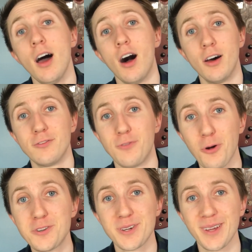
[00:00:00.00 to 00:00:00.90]

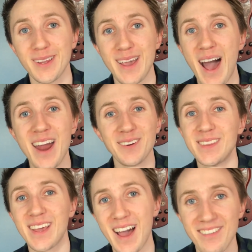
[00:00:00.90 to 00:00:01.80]
Unfortunately, I don't
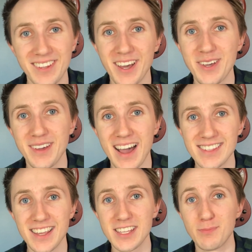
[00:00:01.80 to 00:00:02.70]
think I have to tell you
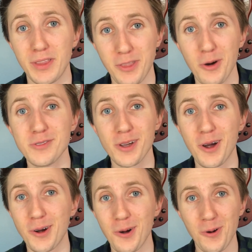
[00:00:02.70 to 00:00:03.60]
guys this, but those
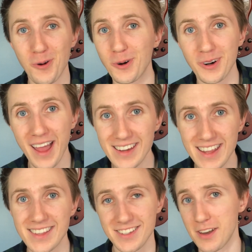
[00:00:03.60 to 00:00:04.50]
are
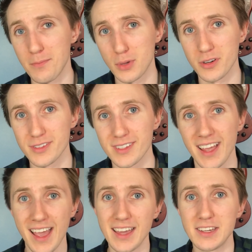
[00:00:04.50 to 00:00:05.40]
horrendous numbers.
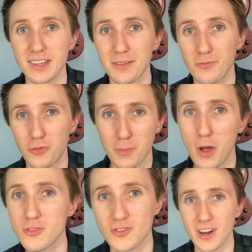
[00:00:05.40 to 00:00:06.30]
And for
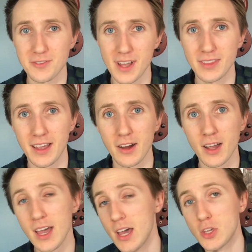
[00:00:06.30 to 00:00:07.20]
most traders out there,
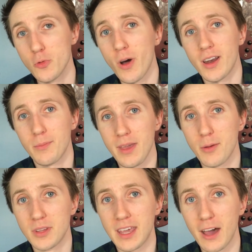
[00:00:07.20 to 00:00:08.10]
you want to be
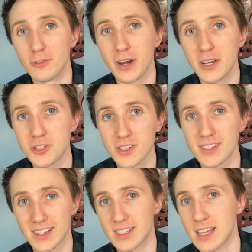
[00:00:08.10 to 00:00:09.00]
able to get rich
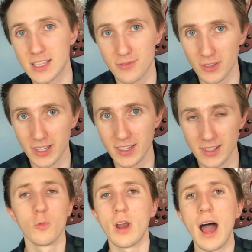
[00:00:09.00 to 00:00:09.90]
successfully.
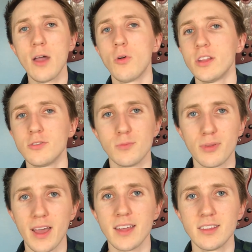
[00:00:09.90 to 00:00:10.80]
What I want to
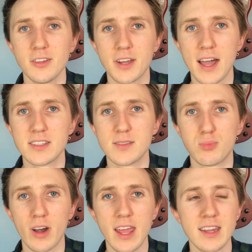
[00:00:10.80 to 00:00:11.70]
implant in your guys'
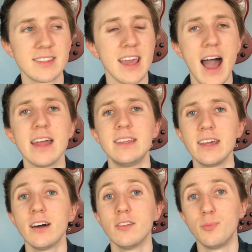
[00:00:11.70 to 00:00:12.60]
brain is the
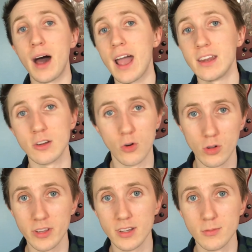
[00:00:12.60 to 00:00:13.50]
idea of buying and
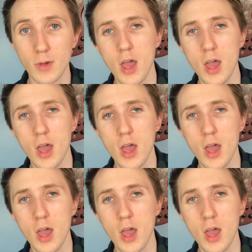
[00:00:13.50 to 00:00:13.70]
holding.